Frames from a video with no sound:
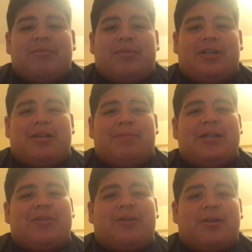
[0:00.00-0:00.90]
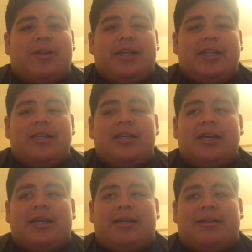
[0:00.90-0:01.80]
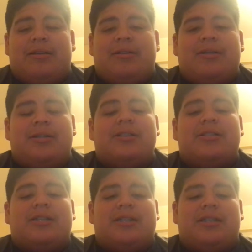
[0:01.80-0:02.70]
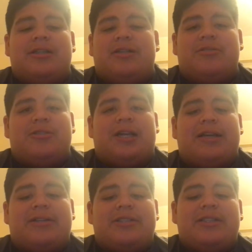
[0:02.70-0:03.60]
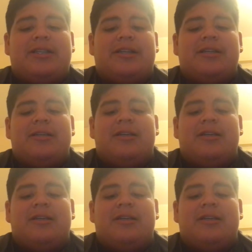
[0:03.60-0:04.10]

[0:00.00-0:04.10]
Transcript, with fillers: We're in a big ol' hurry, and to you know try to go see her